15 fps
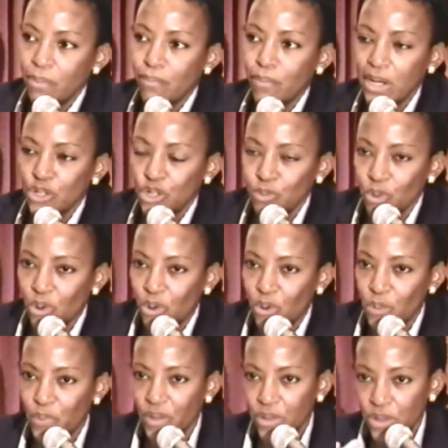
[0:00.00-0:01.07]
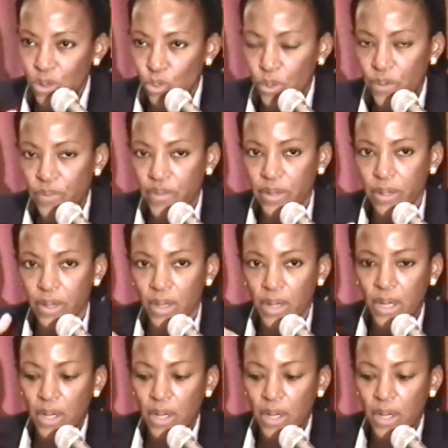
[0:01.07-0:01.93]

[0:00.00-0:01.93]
much more than you would think.